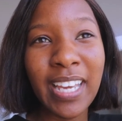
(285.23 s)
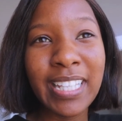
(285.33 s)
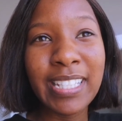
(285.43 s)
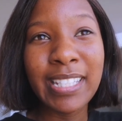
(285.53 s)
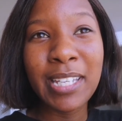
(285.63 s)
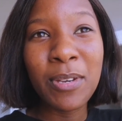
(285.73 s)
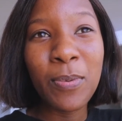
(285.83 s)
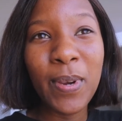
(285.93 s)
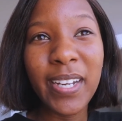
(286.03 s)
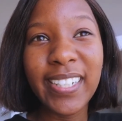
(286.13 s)
and see
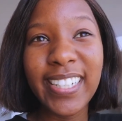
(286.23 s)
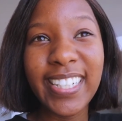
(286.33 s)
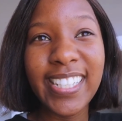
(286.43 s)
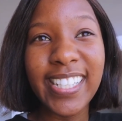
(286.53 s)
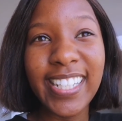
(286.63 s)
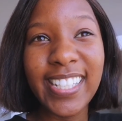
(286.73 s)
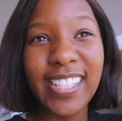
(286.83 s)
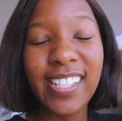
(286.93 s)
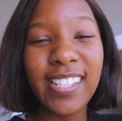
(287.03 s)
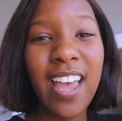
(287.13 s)
where it takes
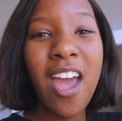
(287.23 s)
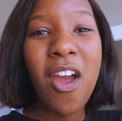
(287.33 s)
us